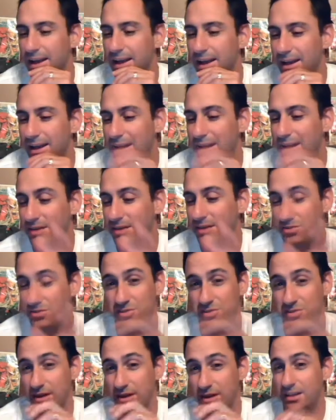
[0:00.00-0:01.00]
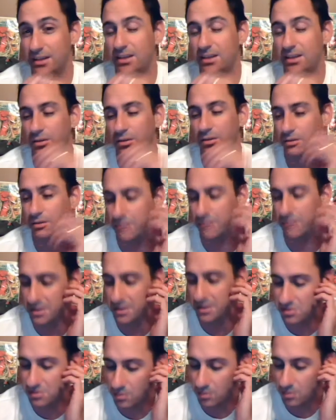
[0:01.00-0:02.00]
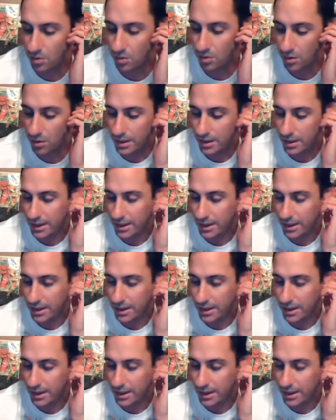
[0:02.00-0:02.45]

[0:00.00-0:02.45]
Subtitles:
and he actually tried to kill Invincible,